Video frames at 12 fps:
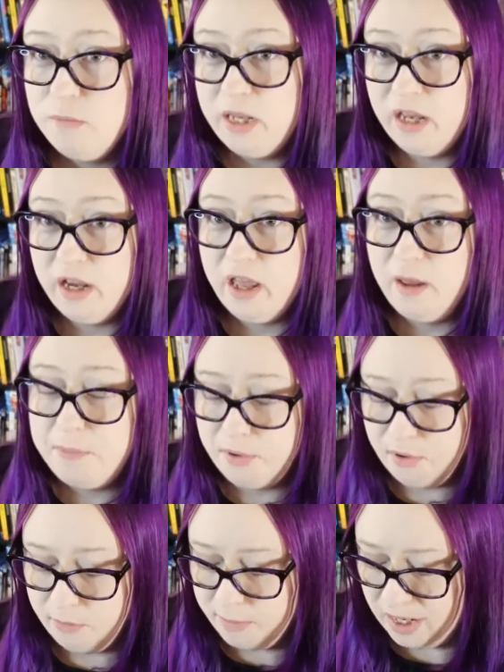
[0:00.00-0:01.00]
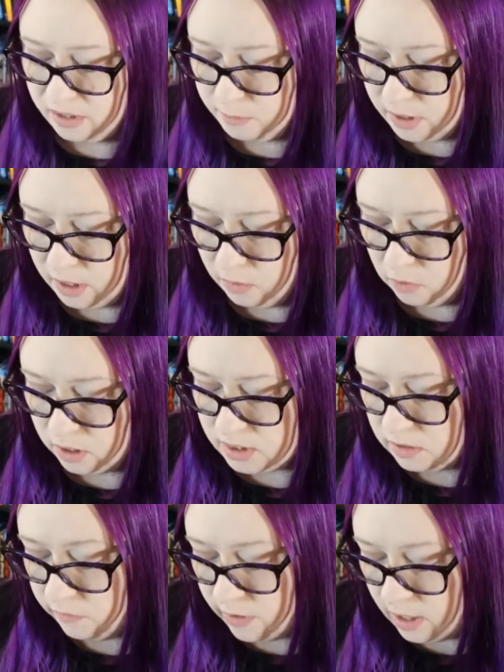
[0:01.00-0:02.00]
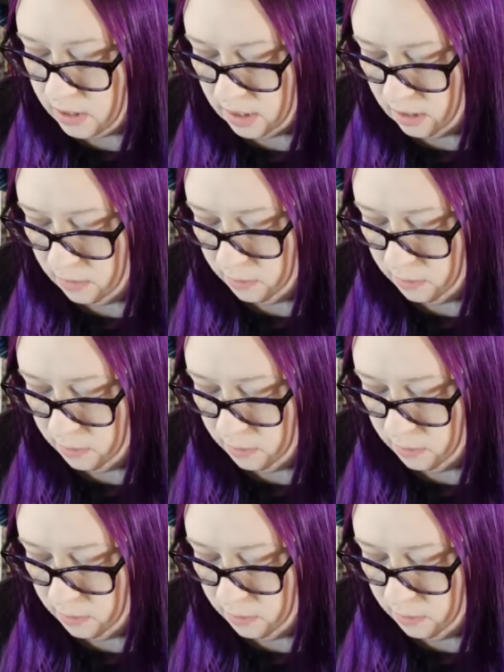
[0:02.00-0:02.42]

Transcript: me a couple Bath and Body Works to find it,